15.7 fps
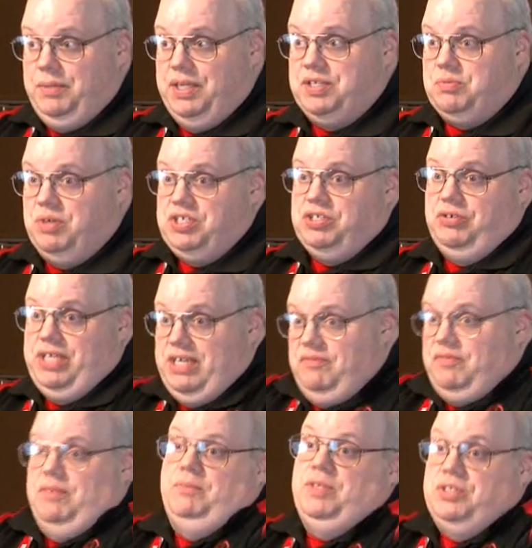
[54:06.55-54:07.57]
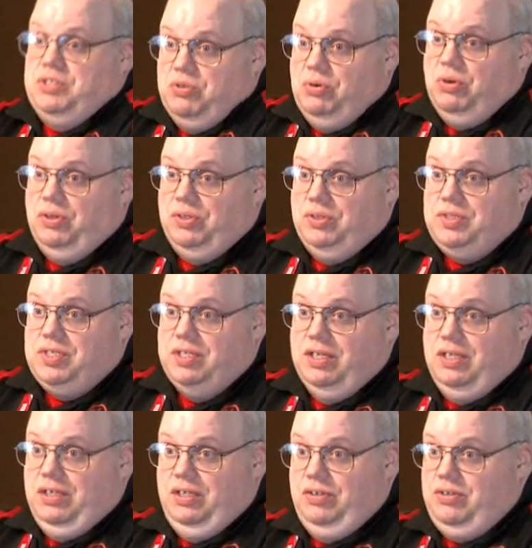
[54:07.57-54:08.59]
Because once you give them the tools,
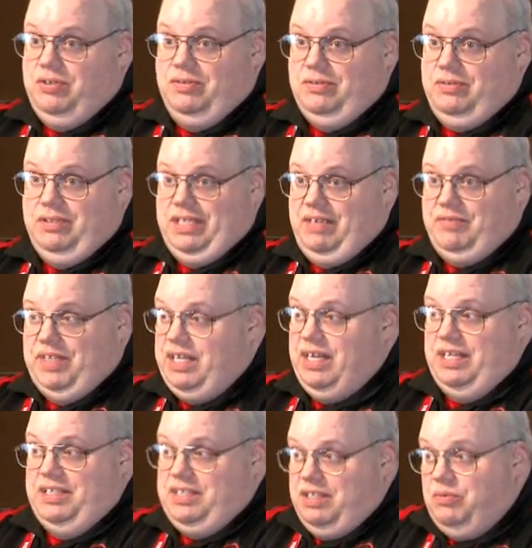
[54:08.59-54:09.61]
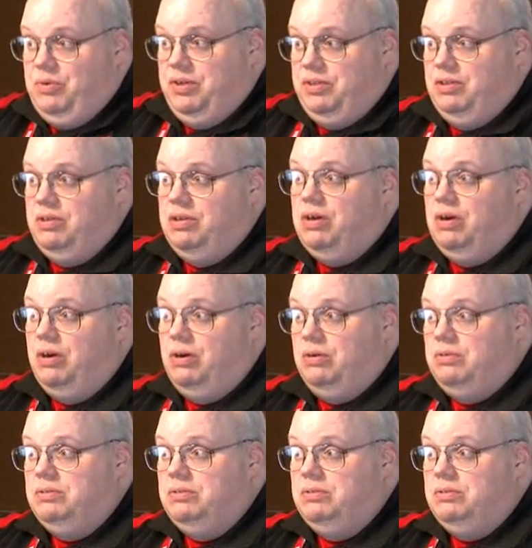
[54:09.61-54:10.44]
you don't have any idea where they'll go.